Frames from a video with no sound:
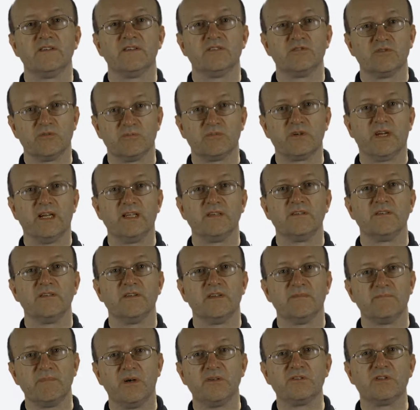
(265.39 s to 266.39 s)
subtract,
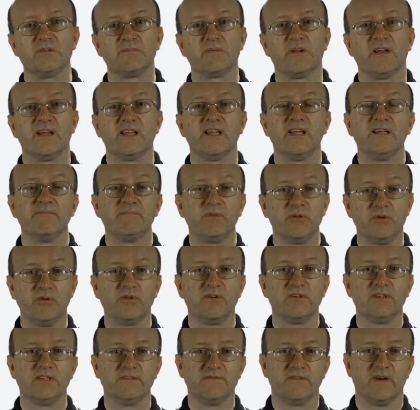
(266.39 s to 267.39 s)
and multiply, but you
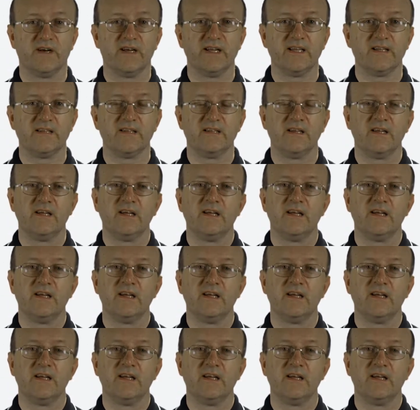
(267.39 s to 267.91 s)
can divide.